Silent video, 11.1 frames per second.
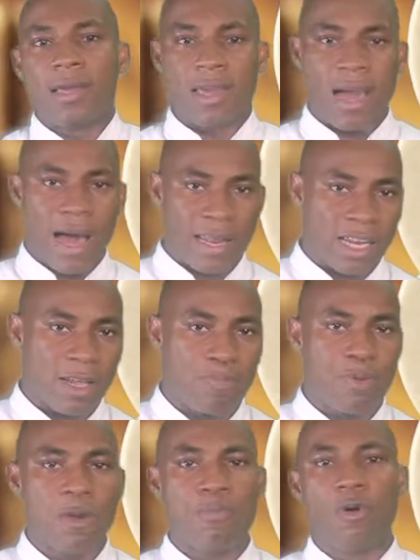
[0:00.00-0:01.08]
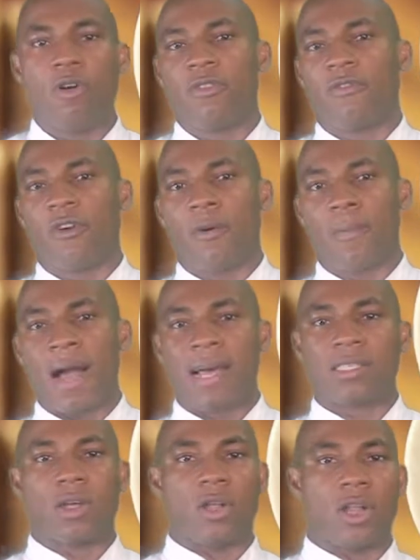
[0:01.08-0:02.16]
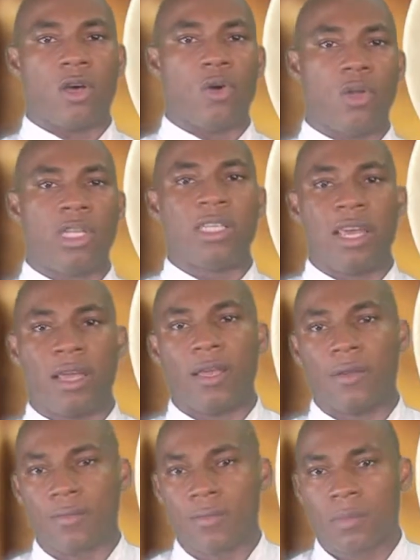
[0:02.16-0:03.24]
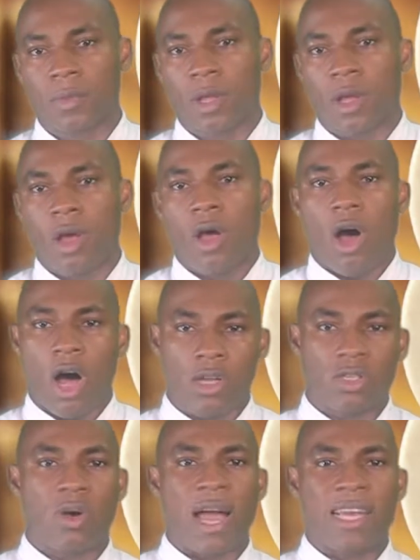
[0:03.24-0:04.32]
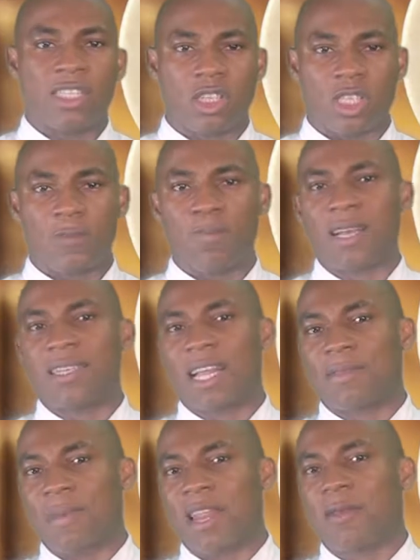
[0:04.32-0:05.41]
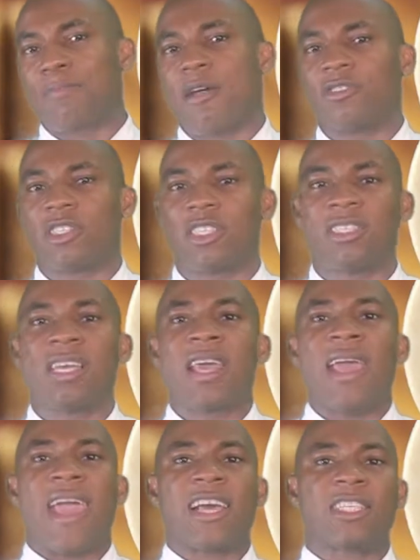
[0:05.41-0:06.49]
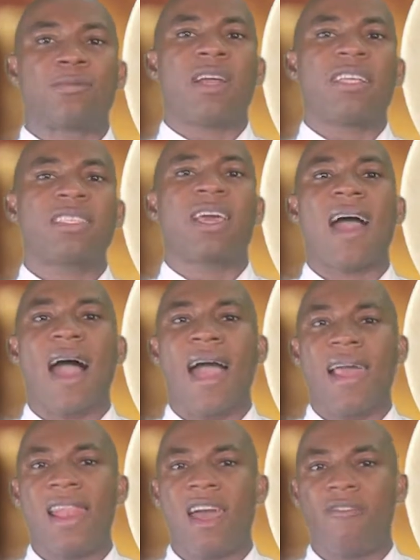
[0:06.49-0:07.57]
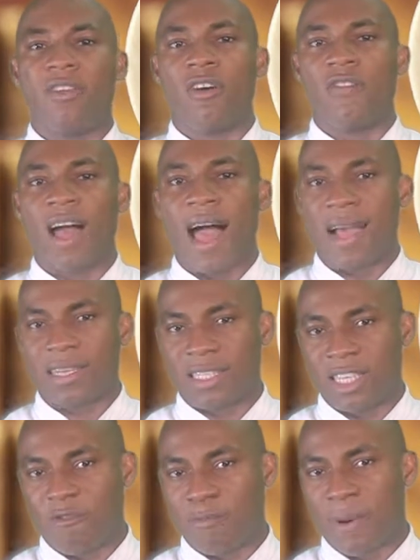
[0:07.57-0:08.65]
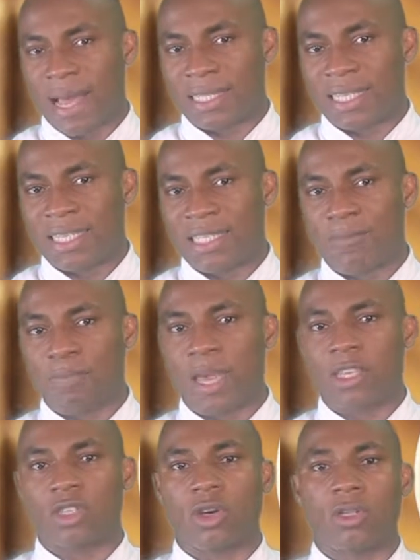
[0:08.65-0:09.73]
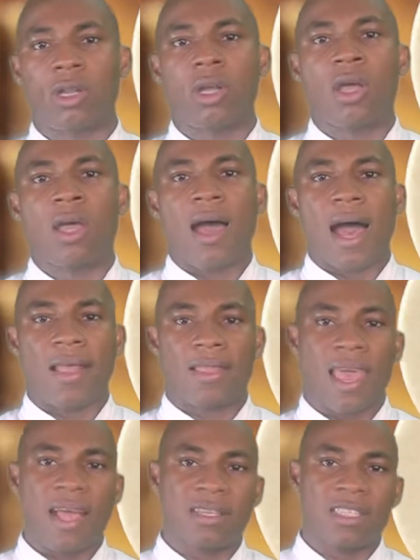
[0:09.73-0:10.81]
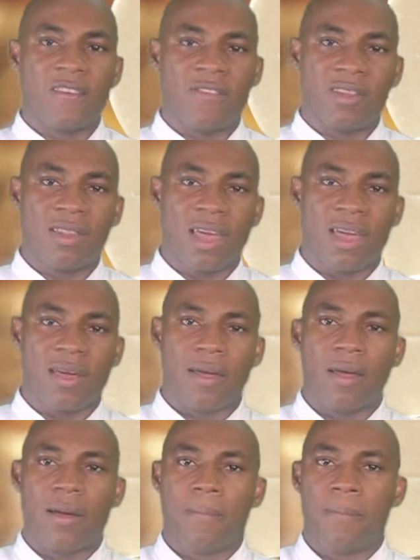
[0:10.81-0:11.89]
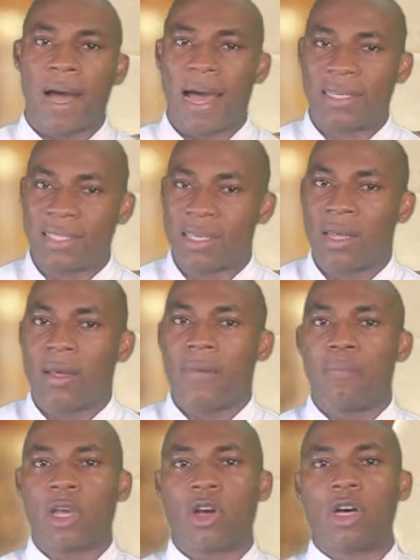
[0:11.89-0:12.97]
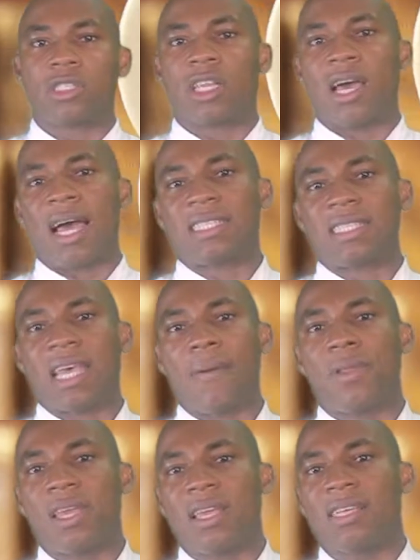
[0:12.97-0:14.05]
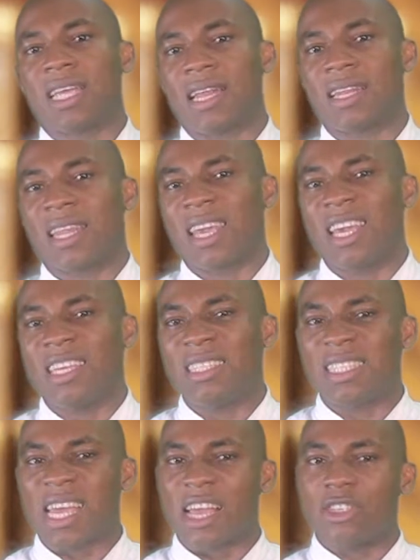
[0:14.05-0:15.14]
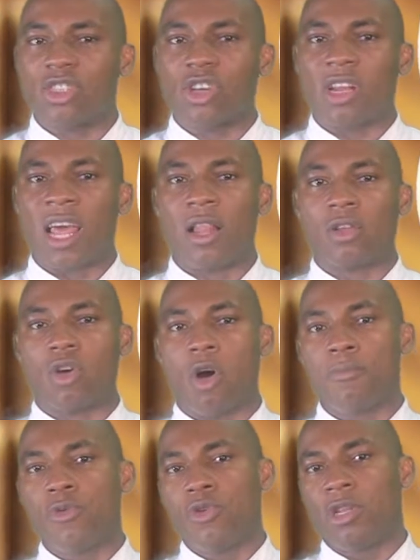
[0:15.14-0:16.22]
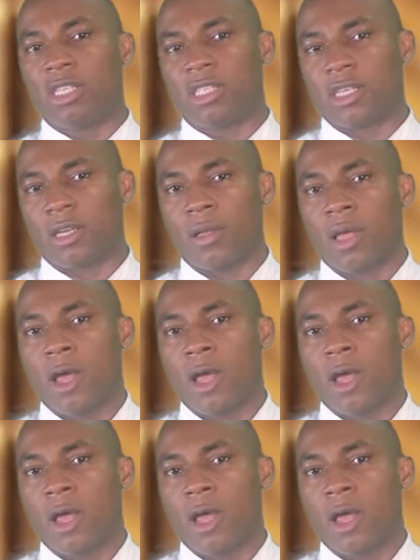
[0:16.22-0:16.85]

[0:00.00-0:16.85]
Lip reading: gather the people for Mass on a holy day. Also, I suspect that many parishes experience a high level of active participation at Thanksgiving Day Mass because the assembly is an intentional community.